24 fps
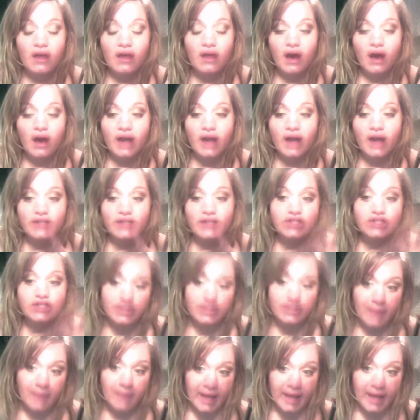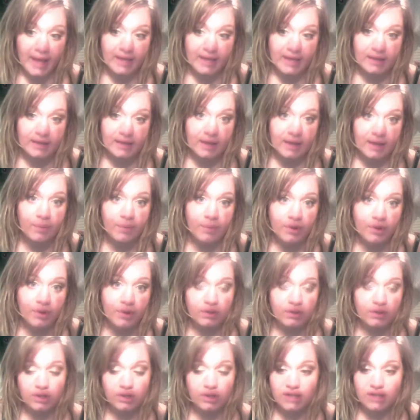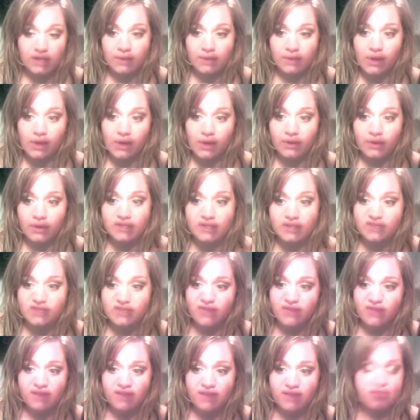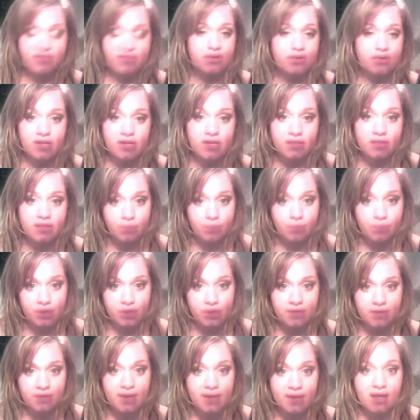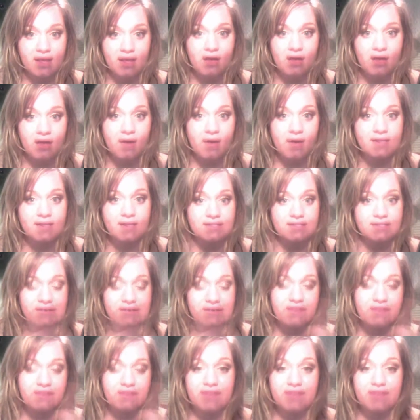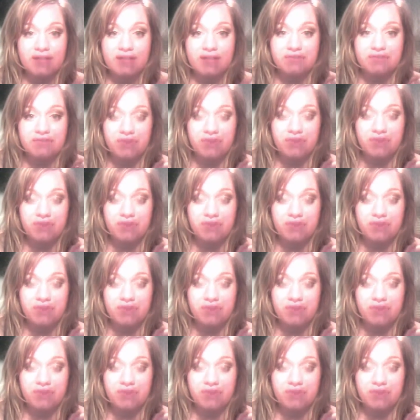I didn't just buy it, I bought it a long time ago, because it's five thirty in the morning right now, and I still have yet to fall